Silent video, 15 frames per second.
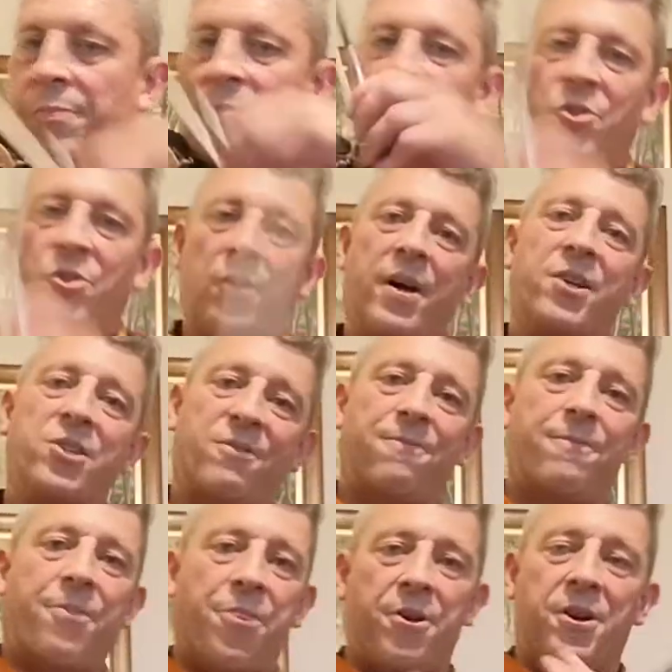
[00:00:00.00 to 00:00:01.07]
So that's
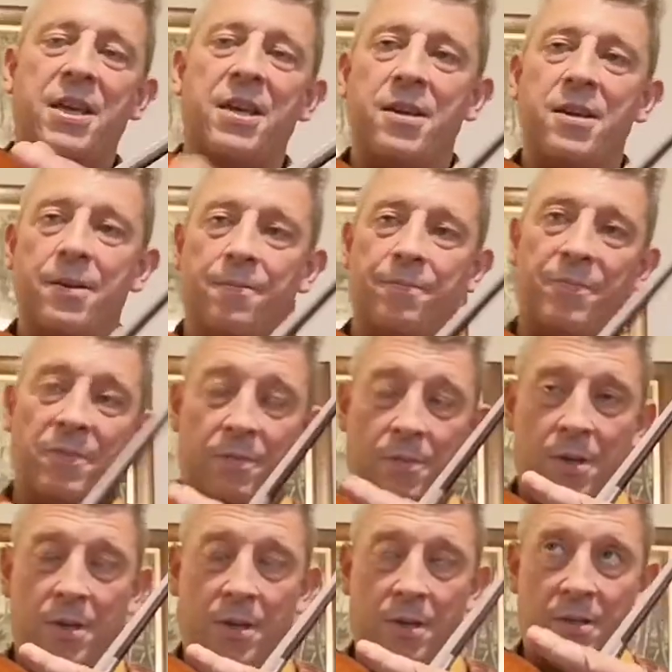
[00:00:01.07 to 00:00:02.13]
3
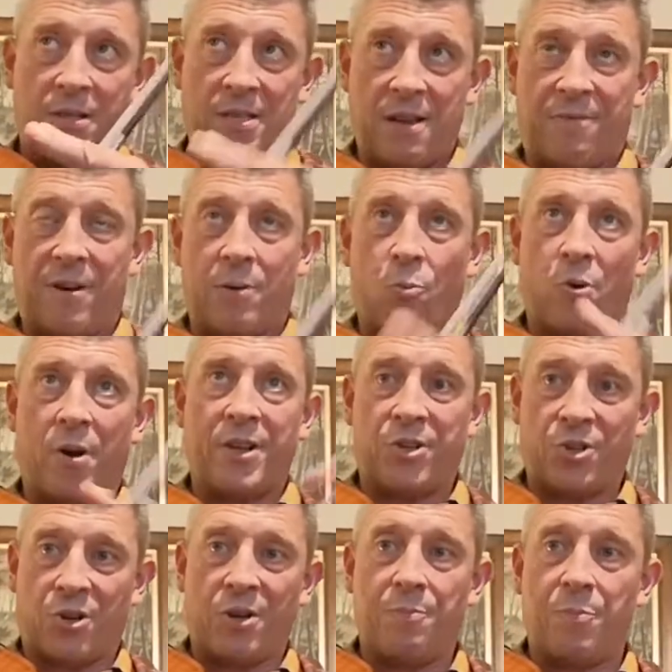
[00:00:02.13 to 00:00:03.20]
different ways
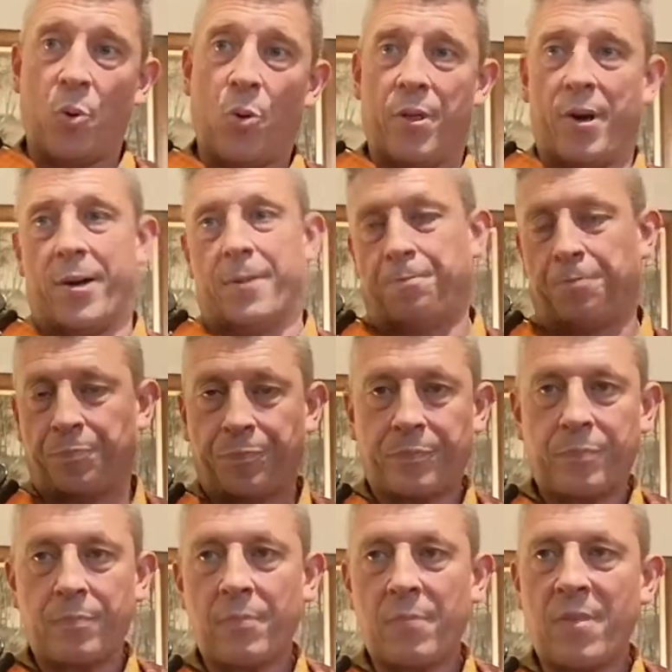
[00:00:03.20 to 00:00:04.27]
you could bow that,
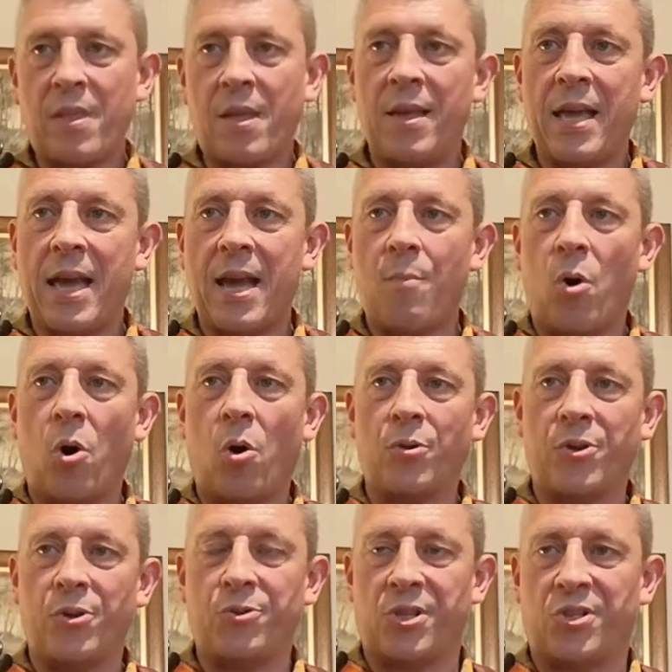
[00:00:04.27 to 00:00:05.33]
all
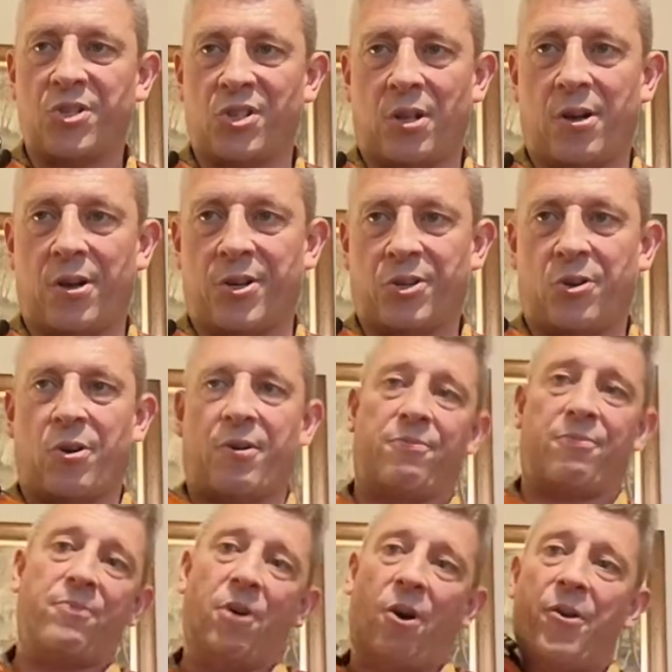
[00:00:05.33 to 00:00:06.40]
using slurs or
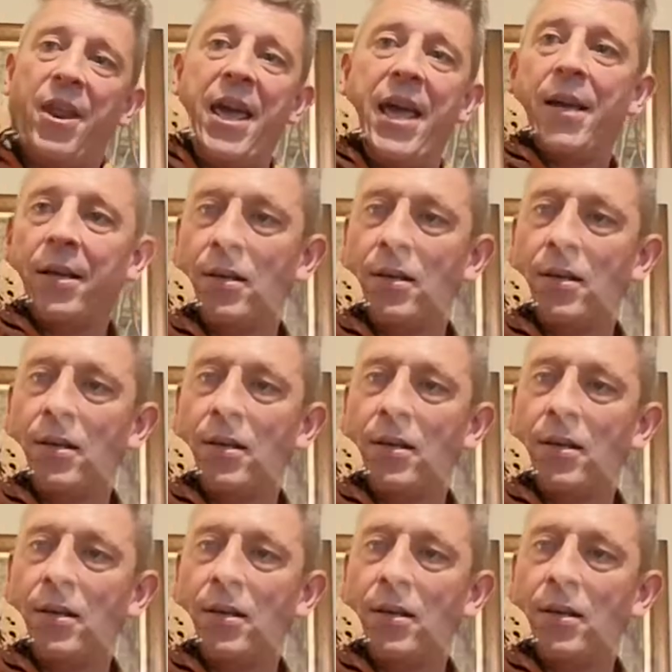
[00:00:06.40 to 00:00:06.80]
nae.